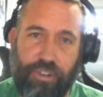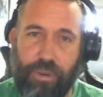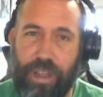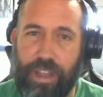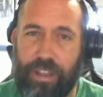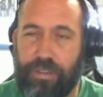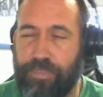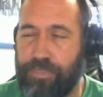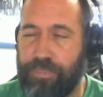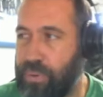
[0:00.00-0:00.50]

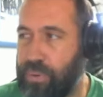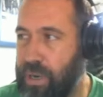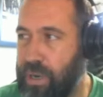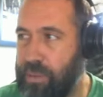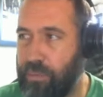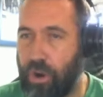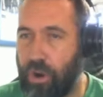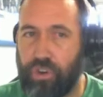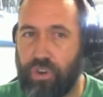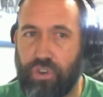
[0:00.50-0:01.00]
it's pretty
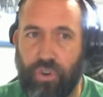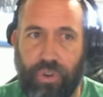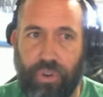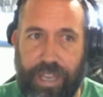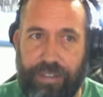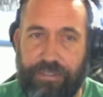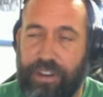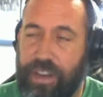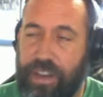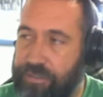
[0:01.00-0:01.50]
marginal,
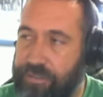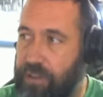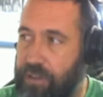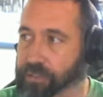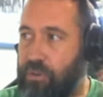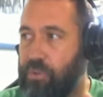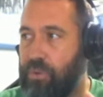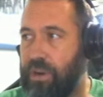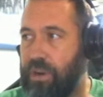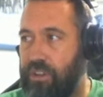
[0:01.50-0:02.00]
even if
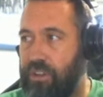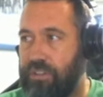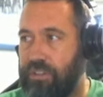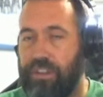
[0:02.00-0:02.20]
everyone else